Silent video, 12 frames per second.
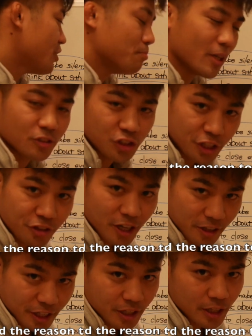but
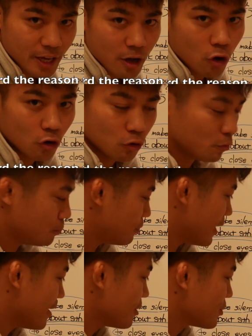generally all
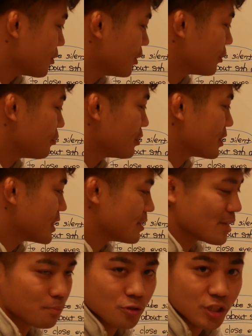players are doing
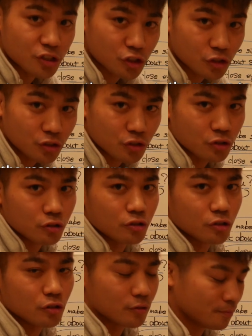seiza position
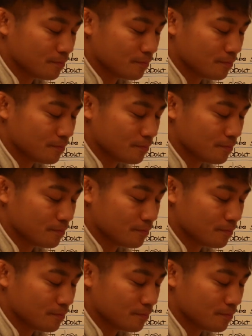to